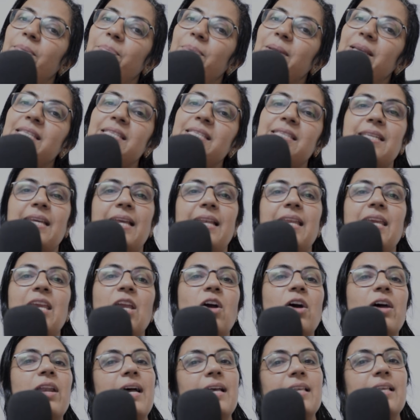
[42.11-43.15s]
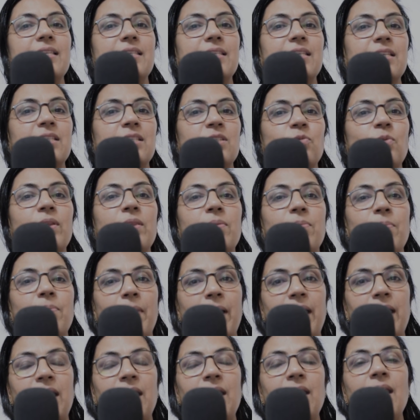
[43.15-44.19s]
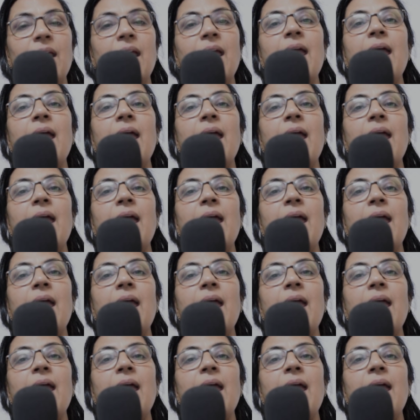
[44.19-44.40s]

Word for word: please tally your answers with mine.